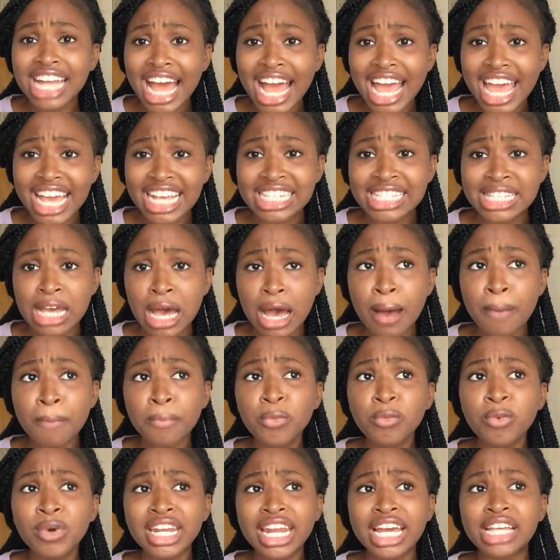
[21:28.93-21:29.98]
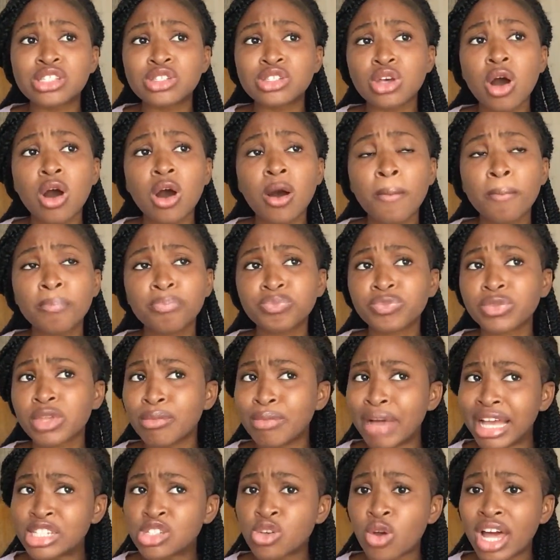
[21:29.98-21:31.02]
exam, when I saw my
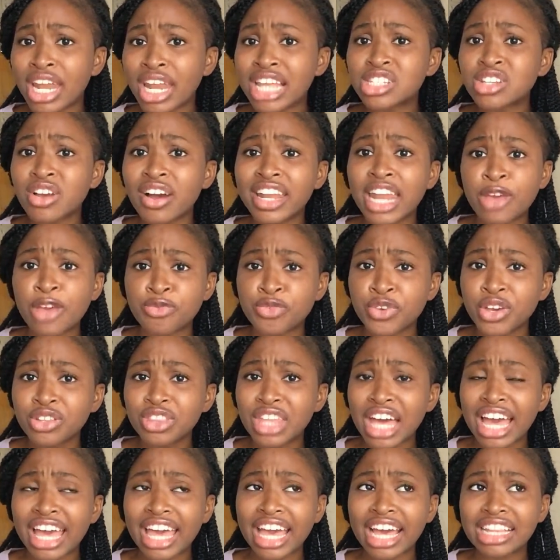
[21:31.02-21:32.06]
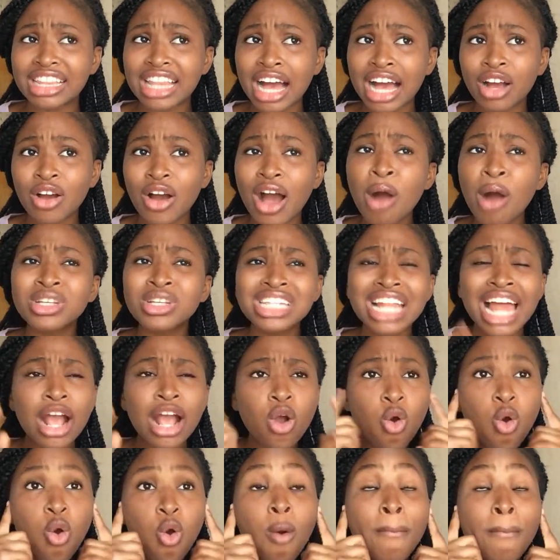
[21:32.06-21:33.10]
score and I feel that I was like,
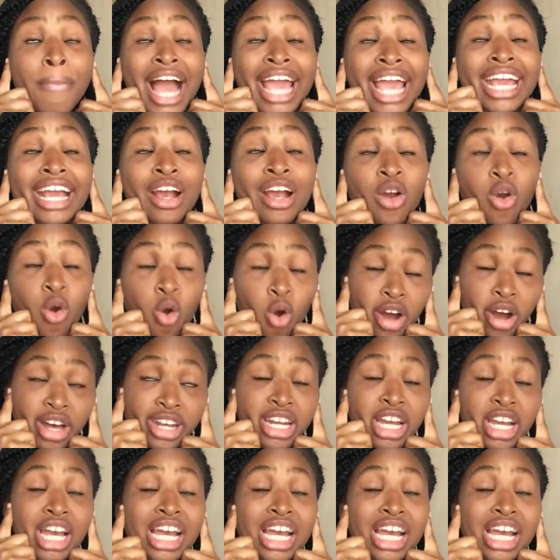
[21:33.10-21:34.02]
oh my God,